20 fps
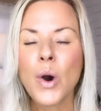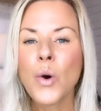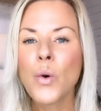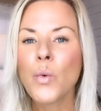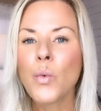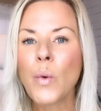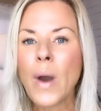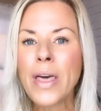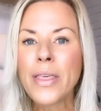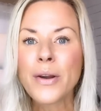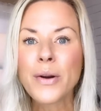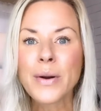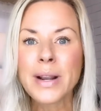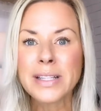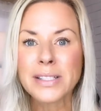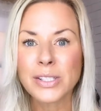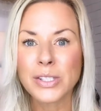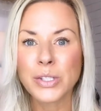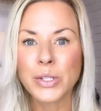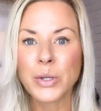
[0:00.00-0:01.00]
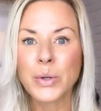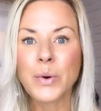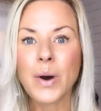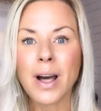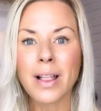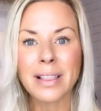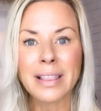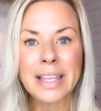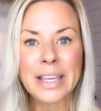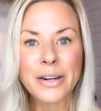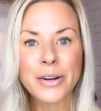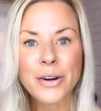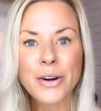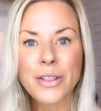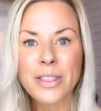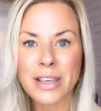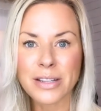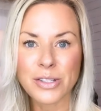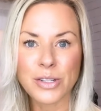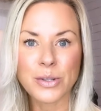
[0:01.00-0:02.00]
whether it's to a leader
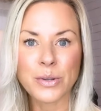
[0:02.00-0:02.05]
that